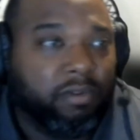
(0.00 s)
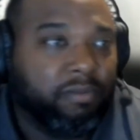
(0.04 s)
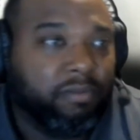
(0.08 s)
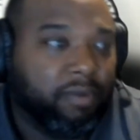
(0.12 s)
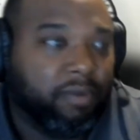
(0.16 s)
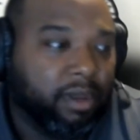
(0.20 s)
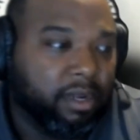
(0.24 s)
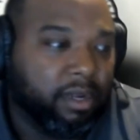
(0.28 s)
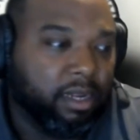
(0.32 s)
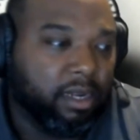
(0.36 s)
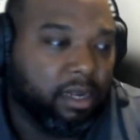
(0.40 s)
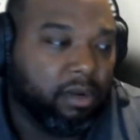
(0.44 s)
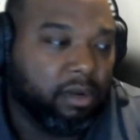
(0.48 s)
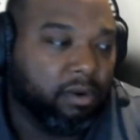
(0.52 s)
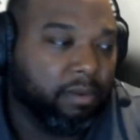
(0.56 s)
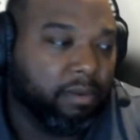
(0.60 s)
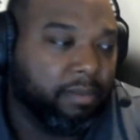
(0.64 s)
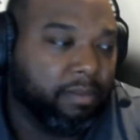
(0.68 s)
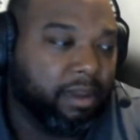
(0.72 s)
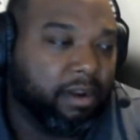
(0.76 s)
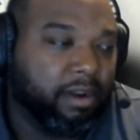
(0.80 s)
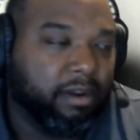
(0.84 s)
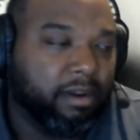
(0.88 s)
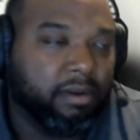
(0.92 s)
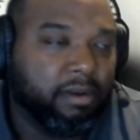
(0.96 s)
funding or
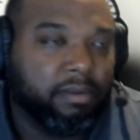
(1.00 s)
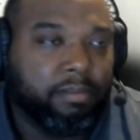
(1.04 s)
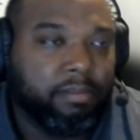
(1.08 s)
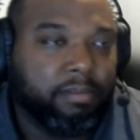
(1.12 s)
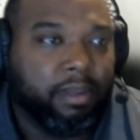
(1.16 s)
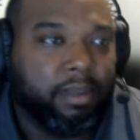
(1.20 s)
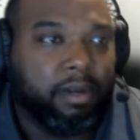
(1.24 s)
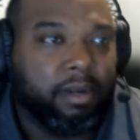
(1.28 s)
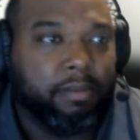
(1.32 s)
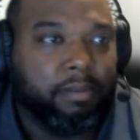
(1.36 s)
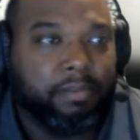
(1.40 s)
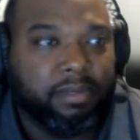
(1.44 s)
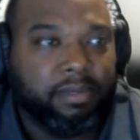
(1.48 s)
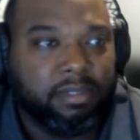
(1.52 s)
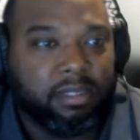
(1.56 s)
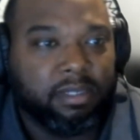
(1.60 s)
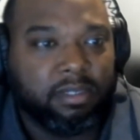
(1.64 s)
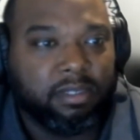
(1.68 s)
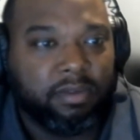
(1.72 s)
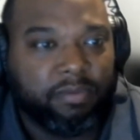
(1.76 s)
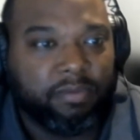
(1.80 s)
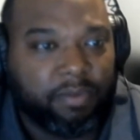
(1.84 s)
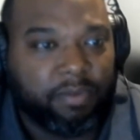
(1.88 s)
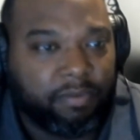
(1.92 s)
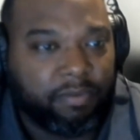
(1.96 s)
better
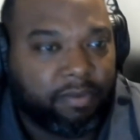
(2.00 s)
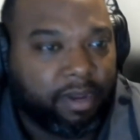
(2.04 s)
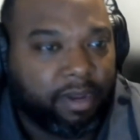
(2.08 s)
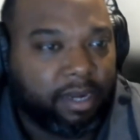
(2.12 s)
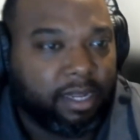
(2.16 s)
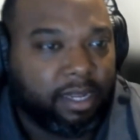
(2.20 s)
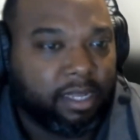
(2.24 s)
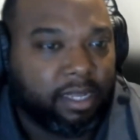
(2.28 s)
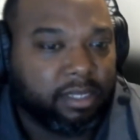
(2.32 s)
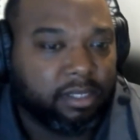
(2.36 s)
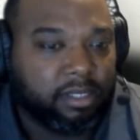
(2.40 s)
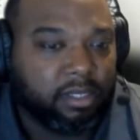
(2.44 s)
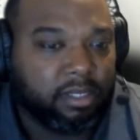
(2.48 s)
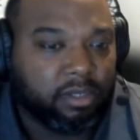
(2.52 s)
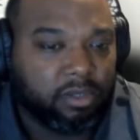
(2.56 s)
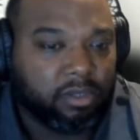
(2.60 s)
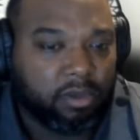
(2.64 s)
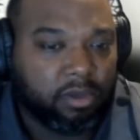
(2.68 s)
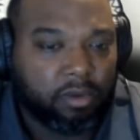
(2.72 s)
position for financing.